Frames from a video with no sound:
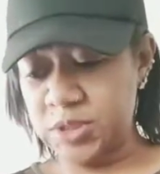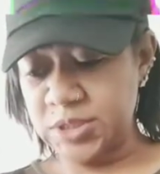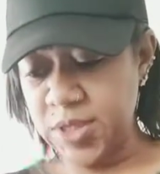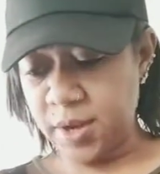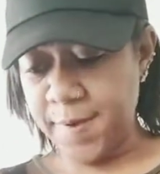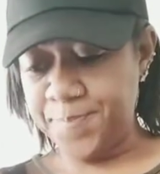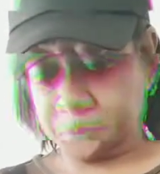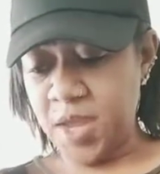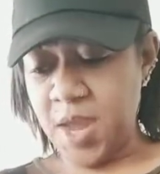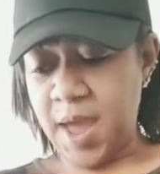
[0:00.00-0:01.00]
It's um,
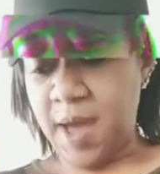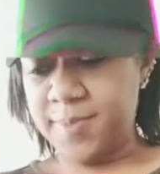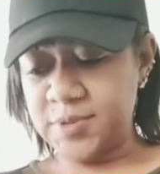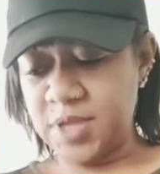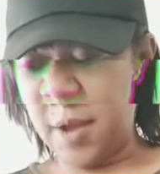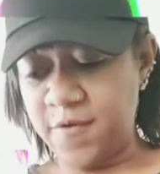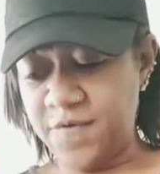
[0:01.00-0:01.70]
apple cider